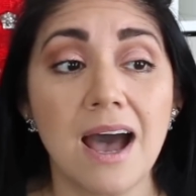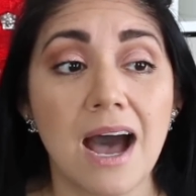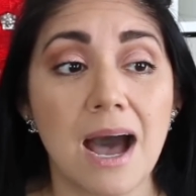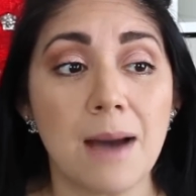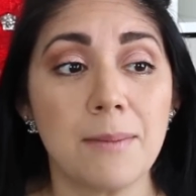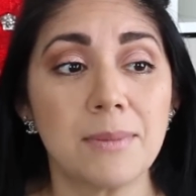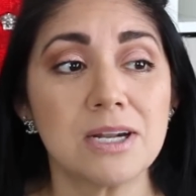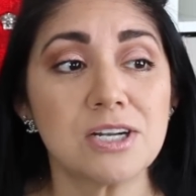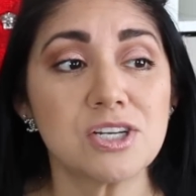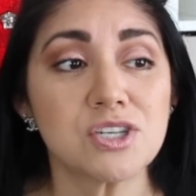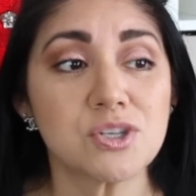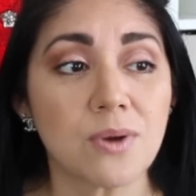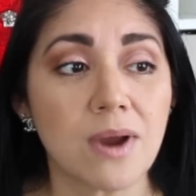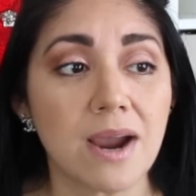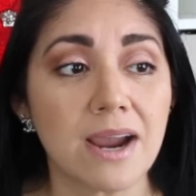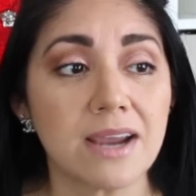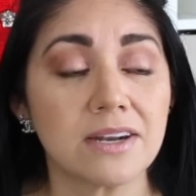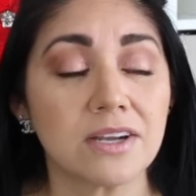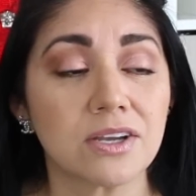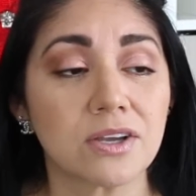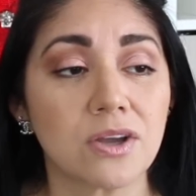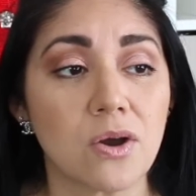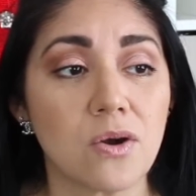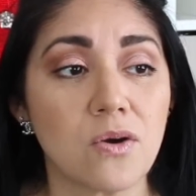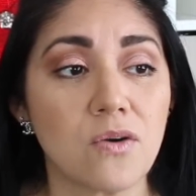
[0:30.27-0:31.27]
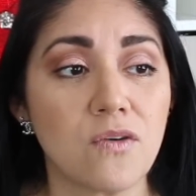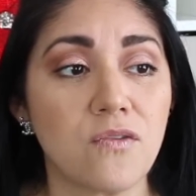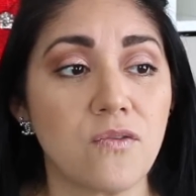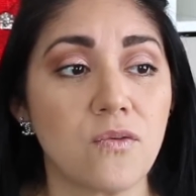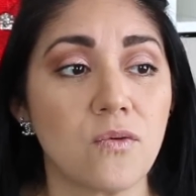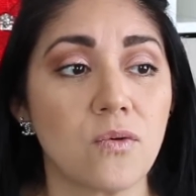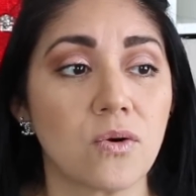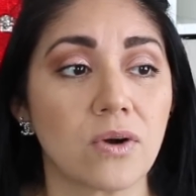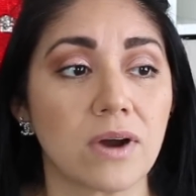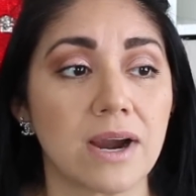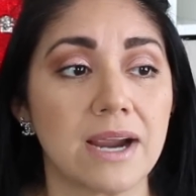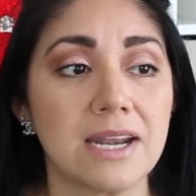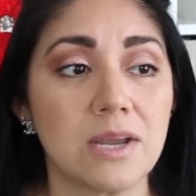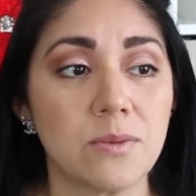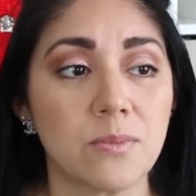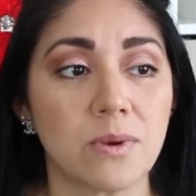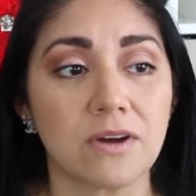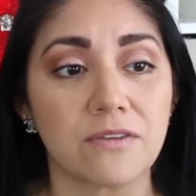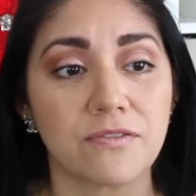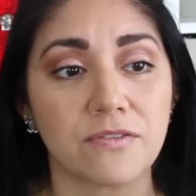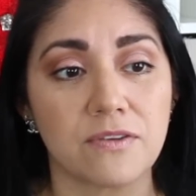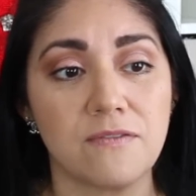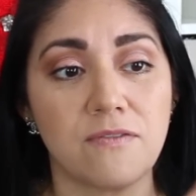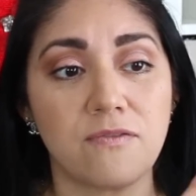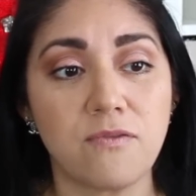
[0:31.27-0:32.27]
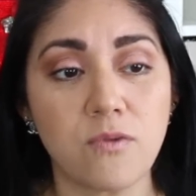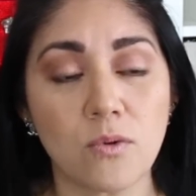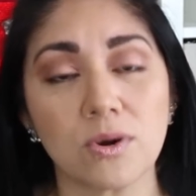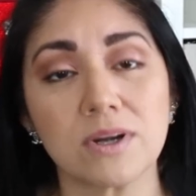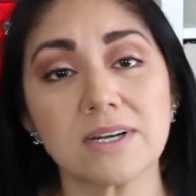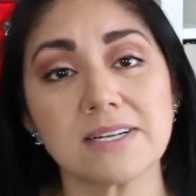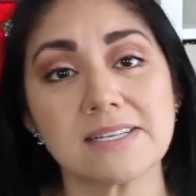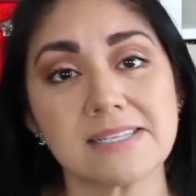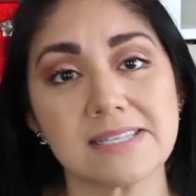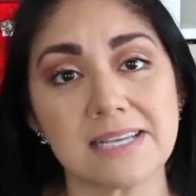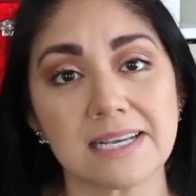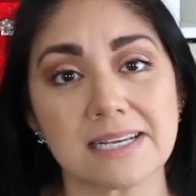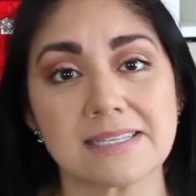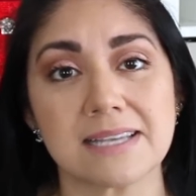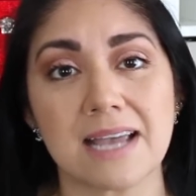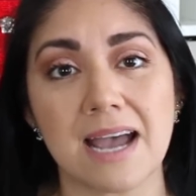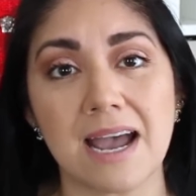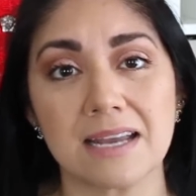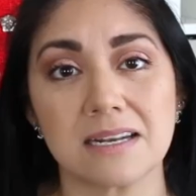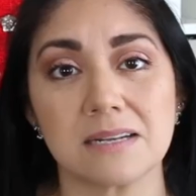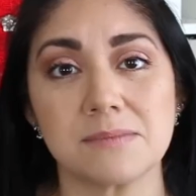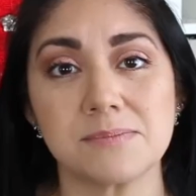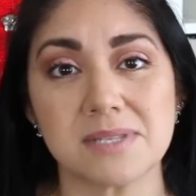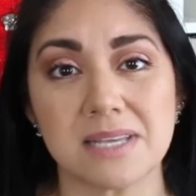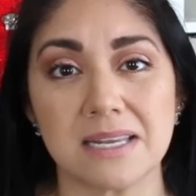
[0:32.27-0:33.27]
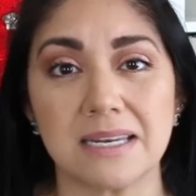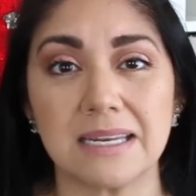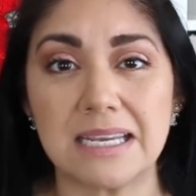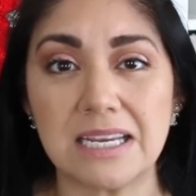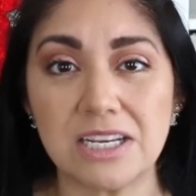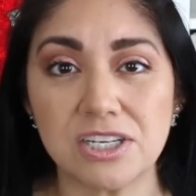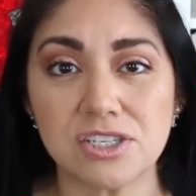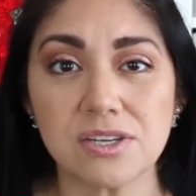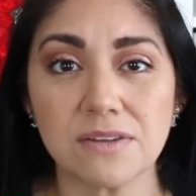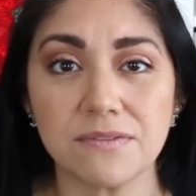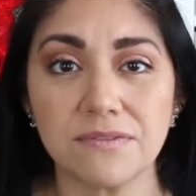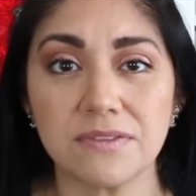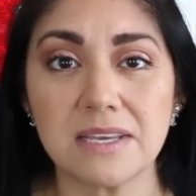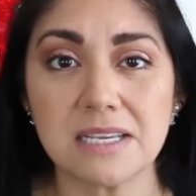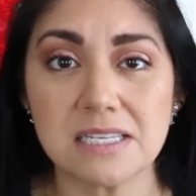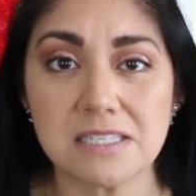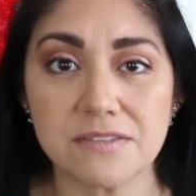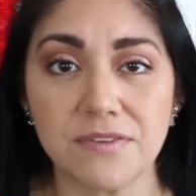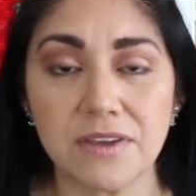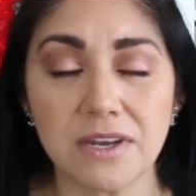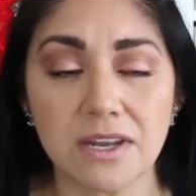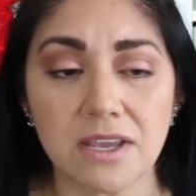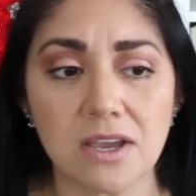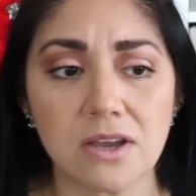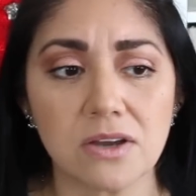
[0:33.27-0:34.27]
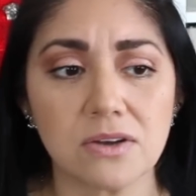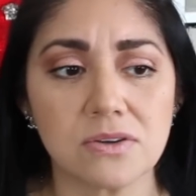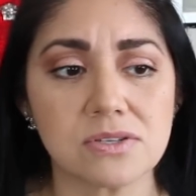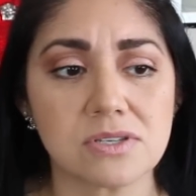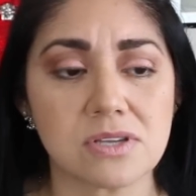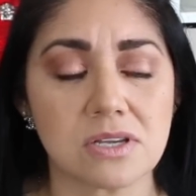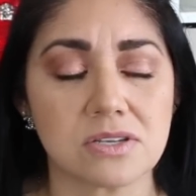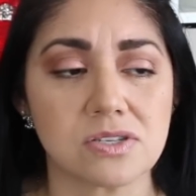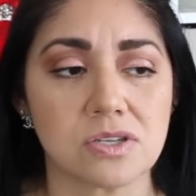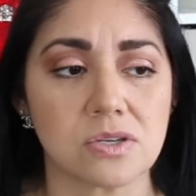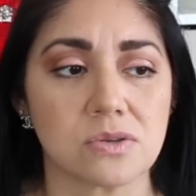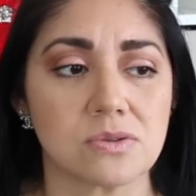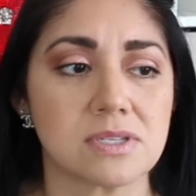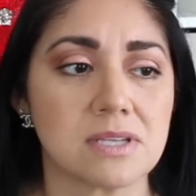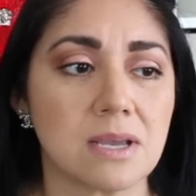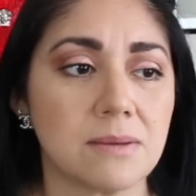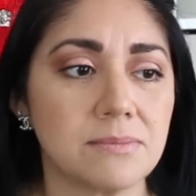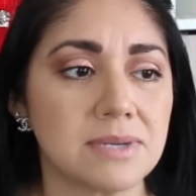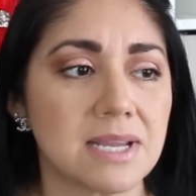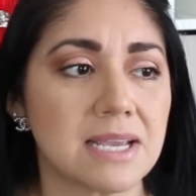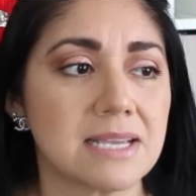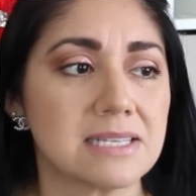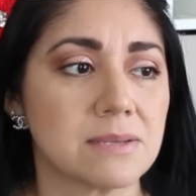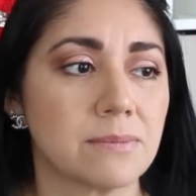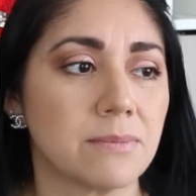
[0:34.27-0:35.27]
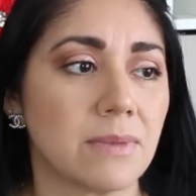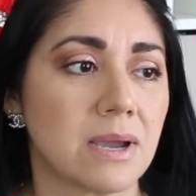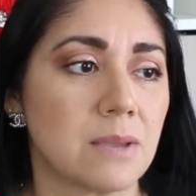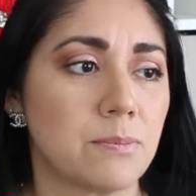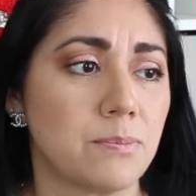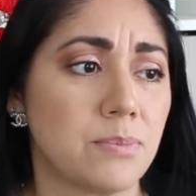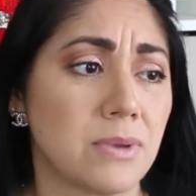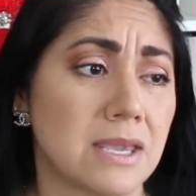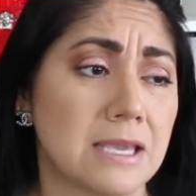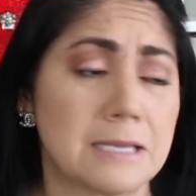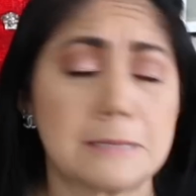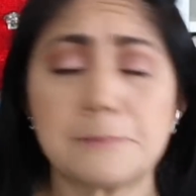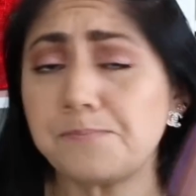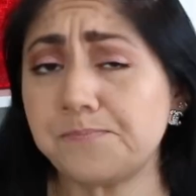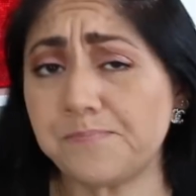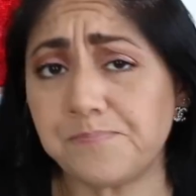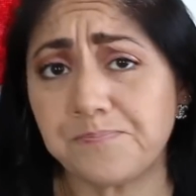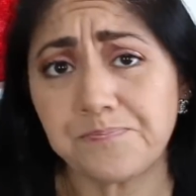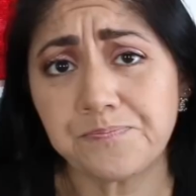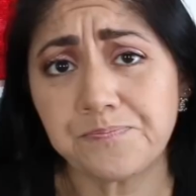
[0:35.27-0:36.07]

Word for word: I'm gonna try to go for anywhere from four to six items in each of these videos. So some days it might be